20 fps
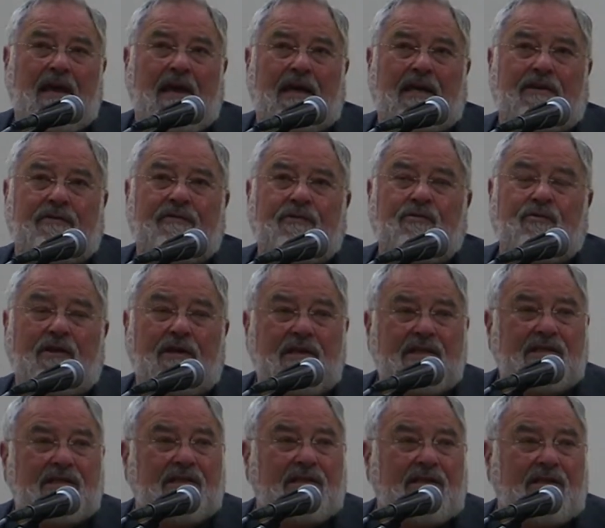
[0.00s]
And if you want to
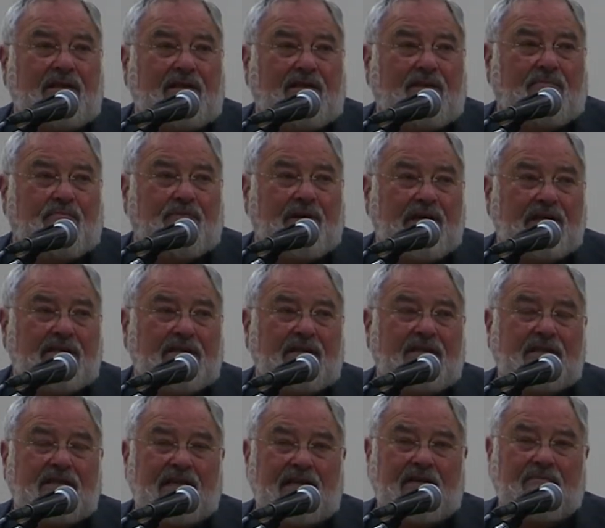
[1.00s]
see the best
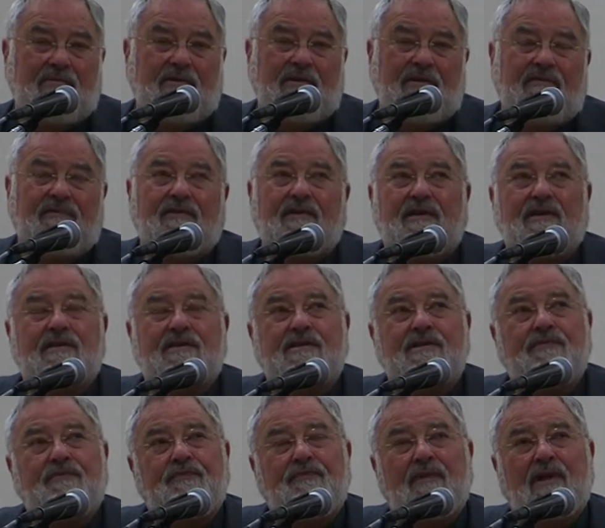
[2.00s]
example of
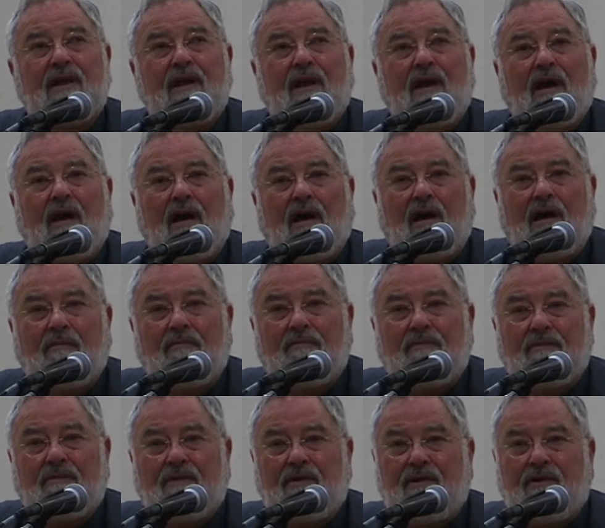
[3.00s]
this,
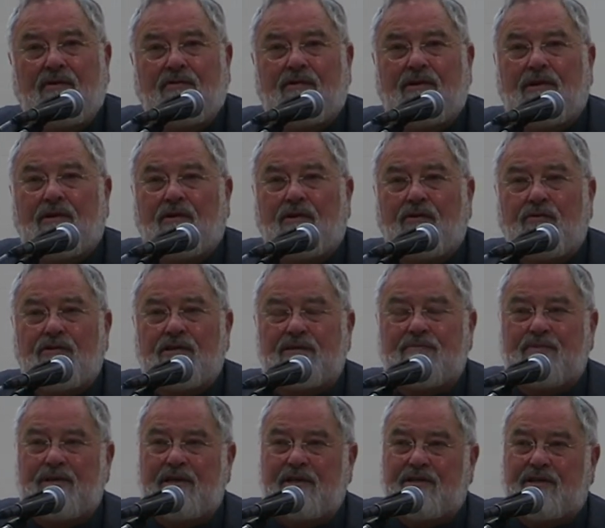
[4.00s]
you can go to a
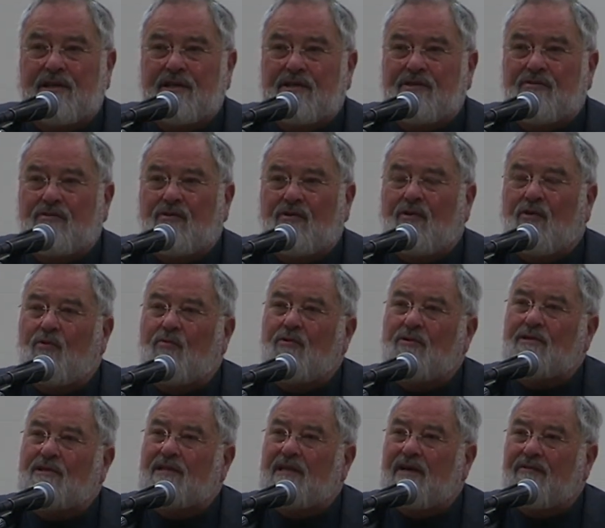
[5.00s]
speech that is
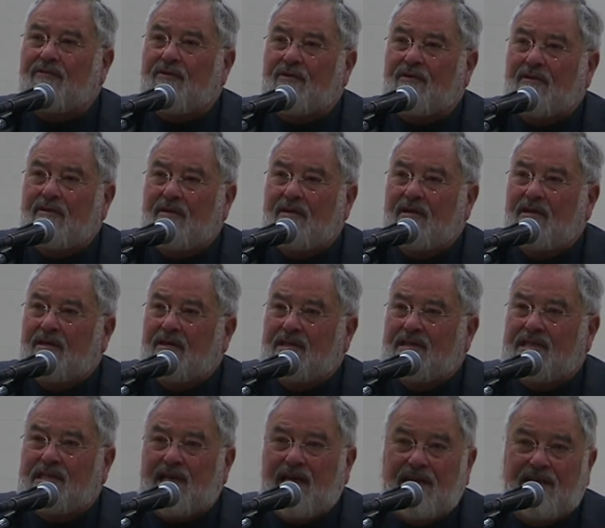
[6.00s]
almost never
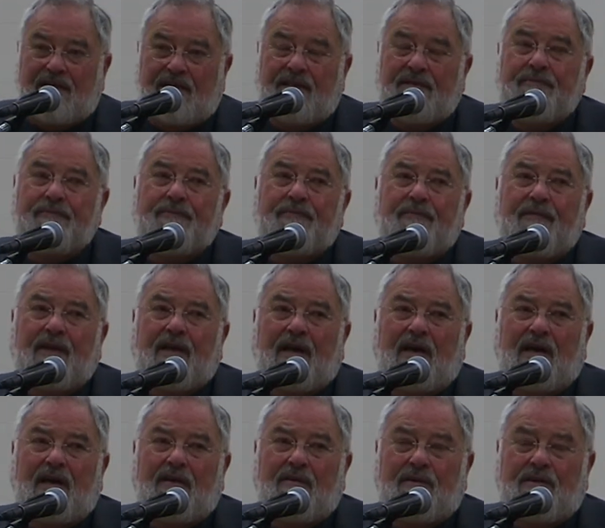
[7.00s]
cited
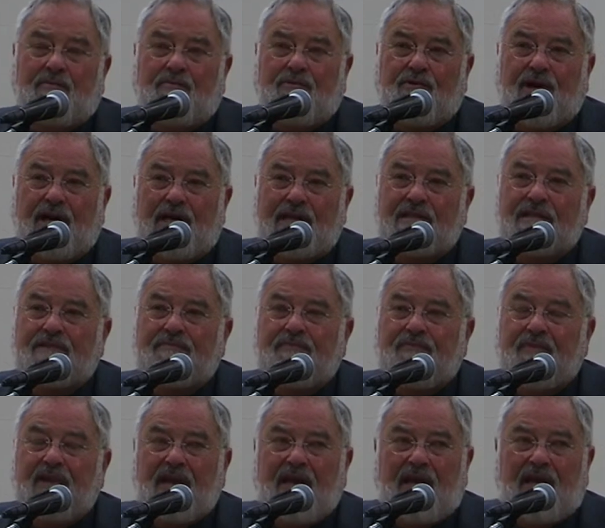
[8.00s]
in the press.
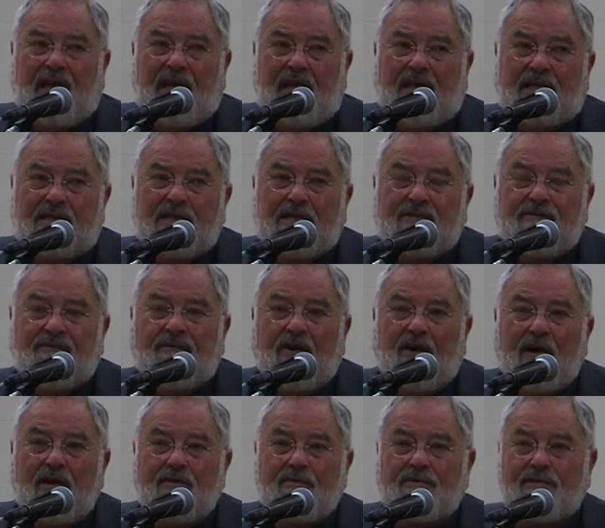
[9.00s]
It's his
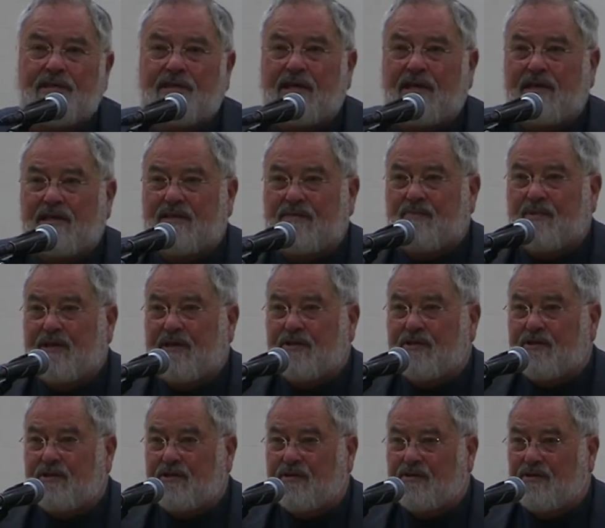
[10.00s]
Father's Day
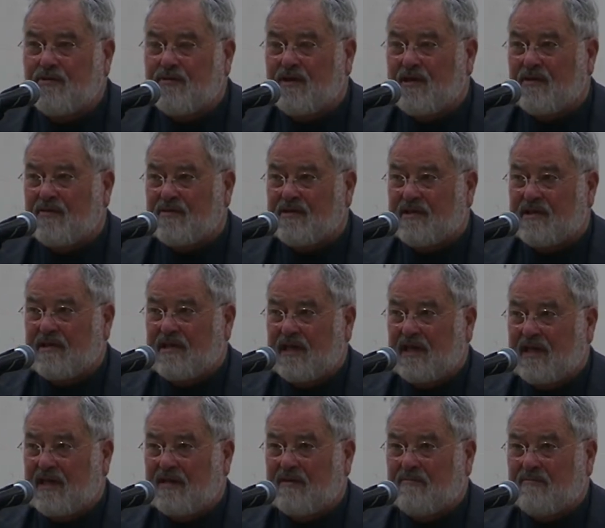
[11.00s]
speech in
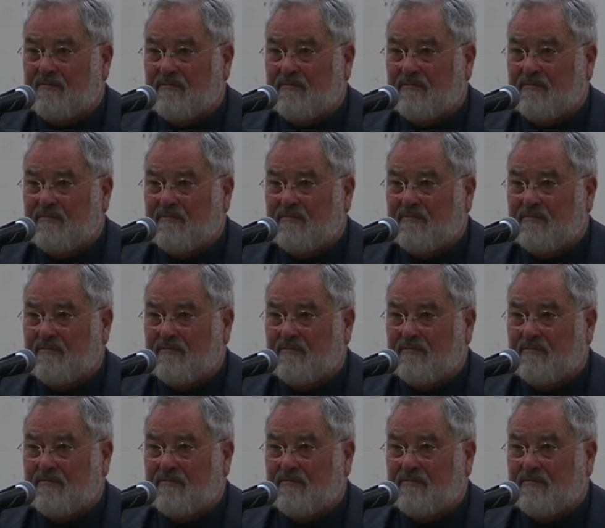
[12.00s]
2008,